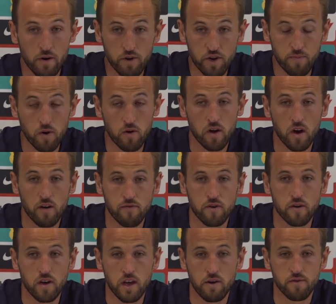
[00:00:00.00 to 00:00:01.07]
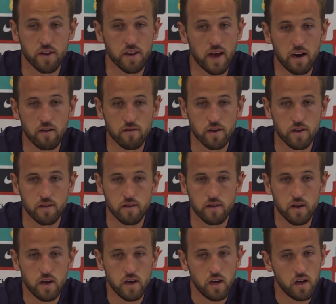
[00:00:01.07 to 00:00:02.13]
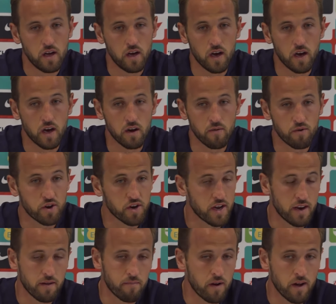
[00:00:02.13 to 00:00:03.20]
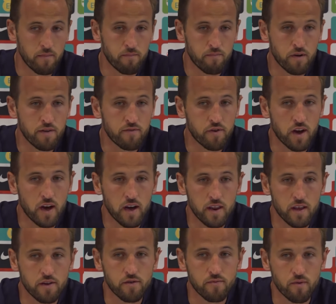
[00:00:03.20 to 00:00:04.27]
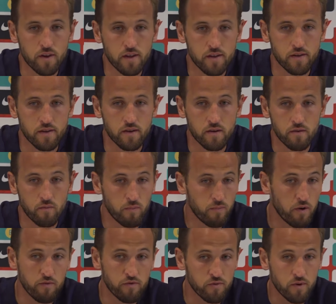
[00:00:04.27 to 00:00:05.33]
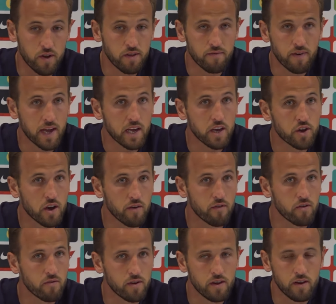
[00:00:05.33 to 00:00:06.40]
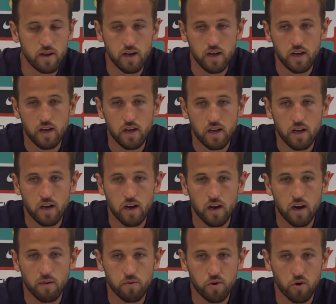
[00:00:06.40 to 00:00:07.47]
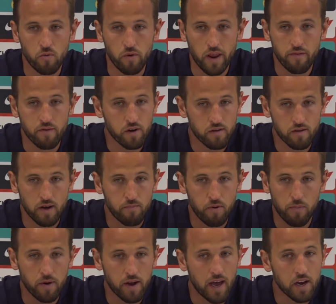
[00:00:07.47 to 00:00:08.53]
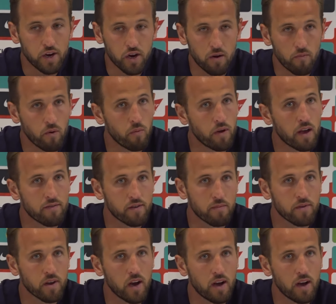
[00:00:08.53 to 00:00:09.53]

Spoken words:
in? Yeah, we spoke after it was announced, and we just had a brief chat, and we both just wanted to thank each other, and I'm sure we'll have a proper catch up when we have some